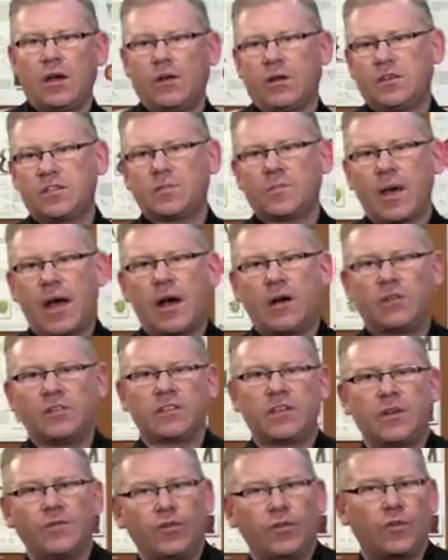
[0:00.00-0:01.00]

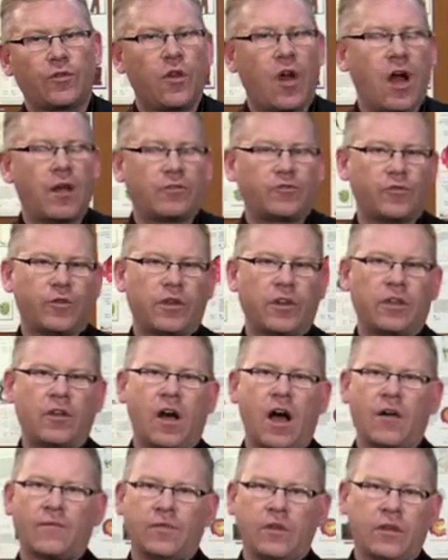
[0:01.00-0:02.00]
espouse if you're not drinking
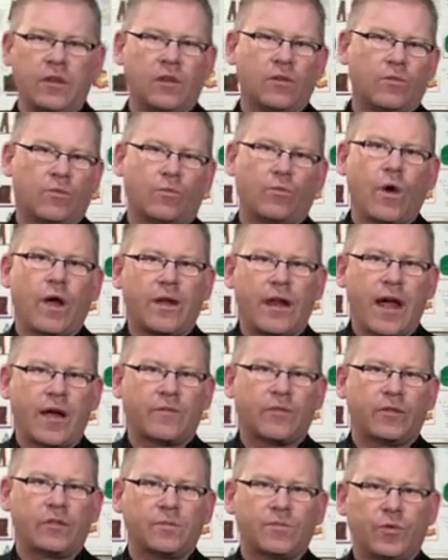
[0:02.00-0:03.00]
coffee right
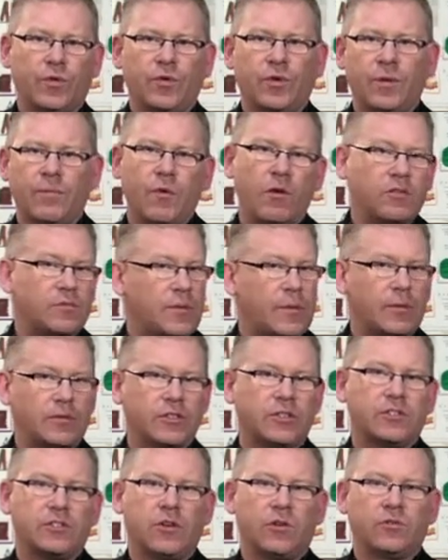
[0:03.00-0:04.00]
after it's brewed, and most people
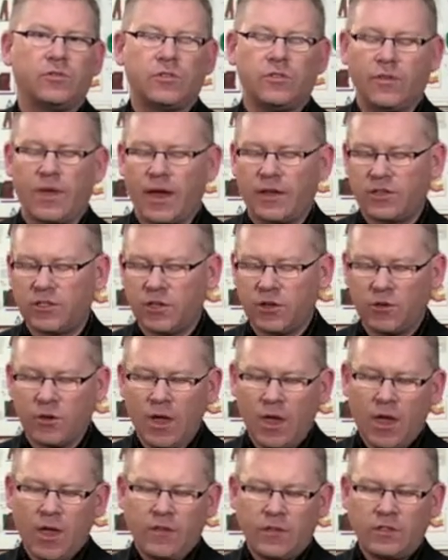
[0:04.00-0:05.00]
just don't do that. So
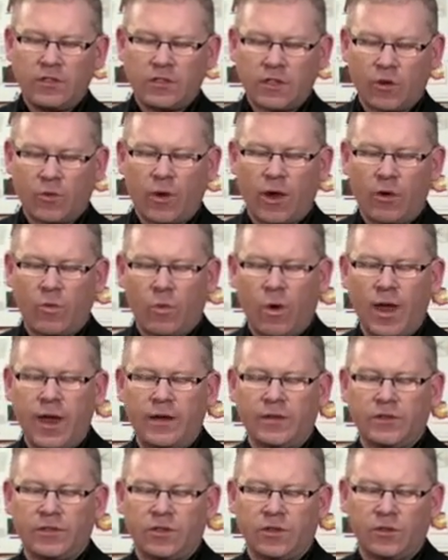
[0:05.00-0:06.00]
this is a great
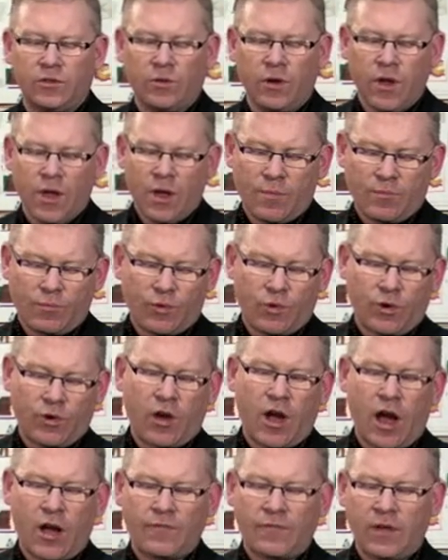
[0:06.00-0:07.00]
way to brew your
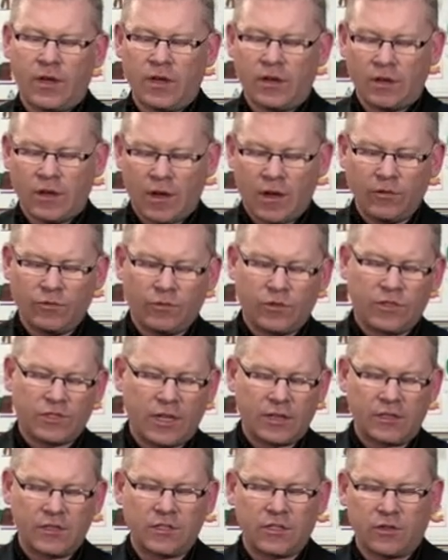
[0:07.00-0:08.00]
coffee into a
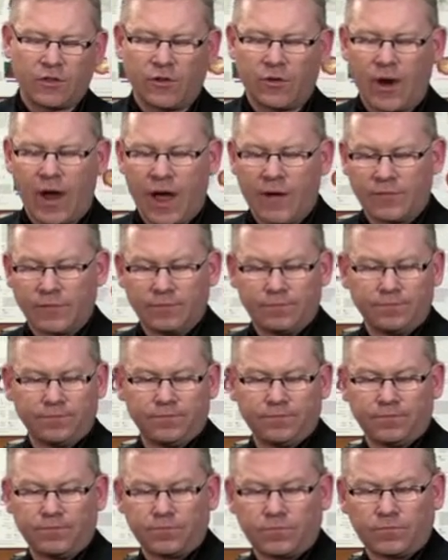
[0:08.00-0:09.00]
stainless steel carafe.
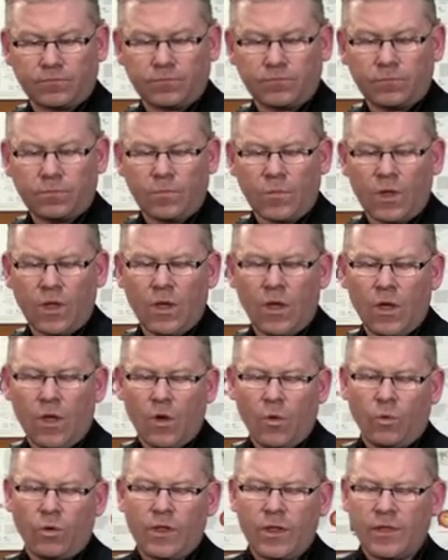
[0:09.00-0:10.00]

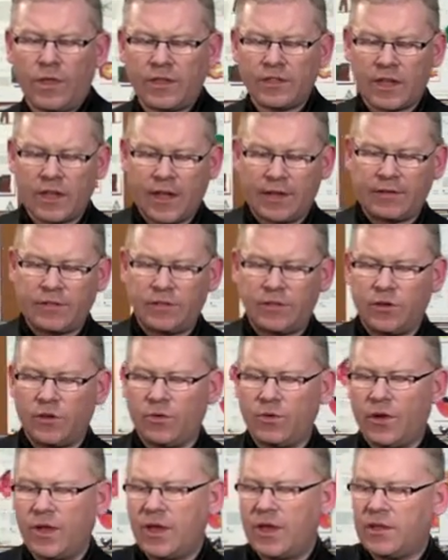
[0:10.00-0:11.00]
One of the things I like to
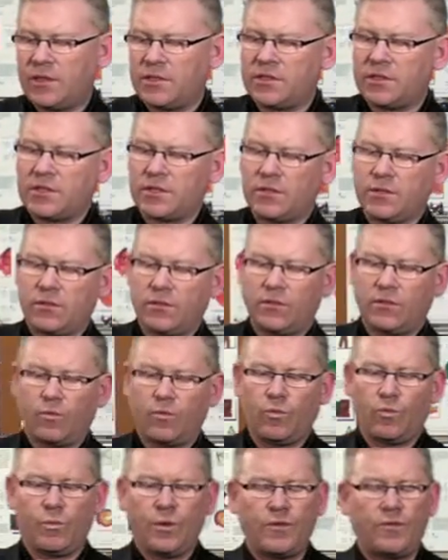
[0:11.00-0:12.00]
do is
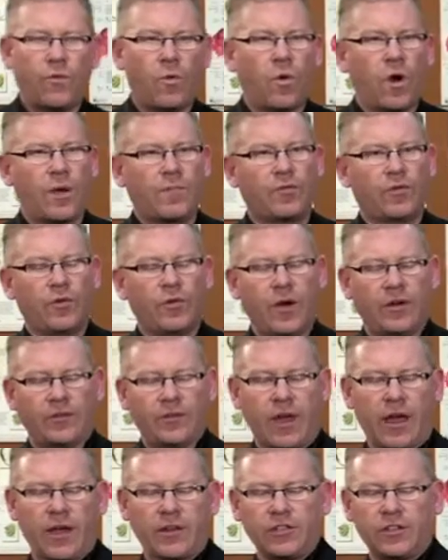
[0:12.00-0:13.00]
before I brew,
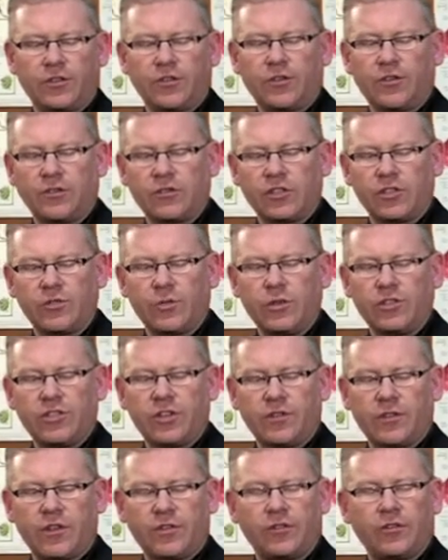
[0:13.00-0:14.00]
actually there's a switch
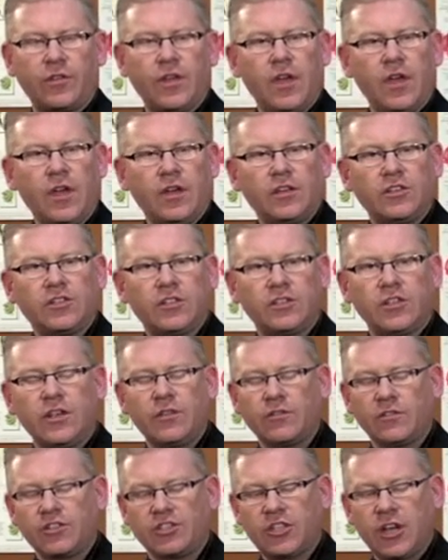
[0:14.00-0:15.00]
here that
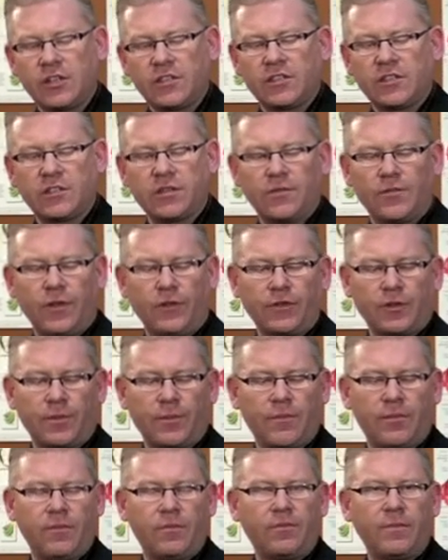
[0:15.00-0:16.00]
either shuts the filter
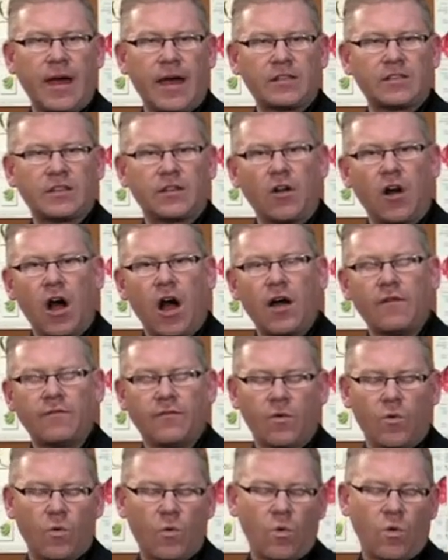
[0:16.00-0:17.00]
basket
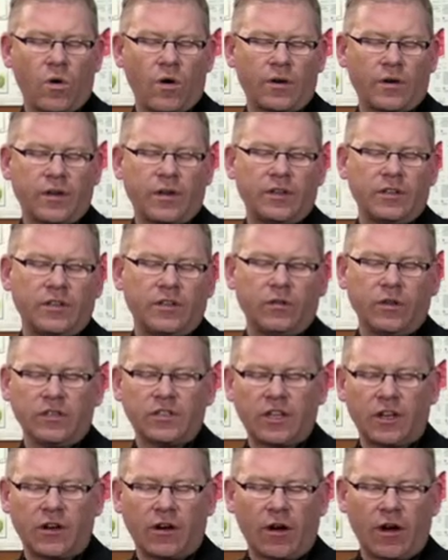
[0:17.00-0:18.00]
off, or you can
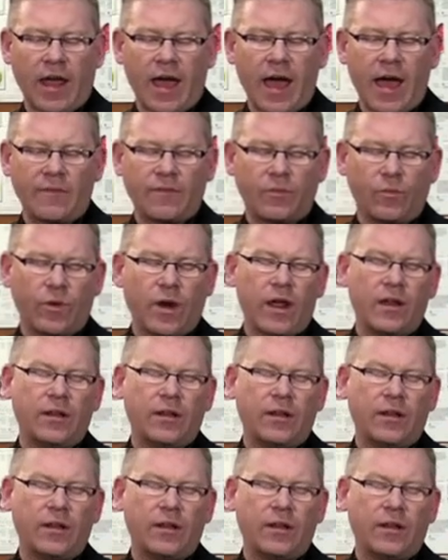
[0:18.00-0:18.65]
set it on half. And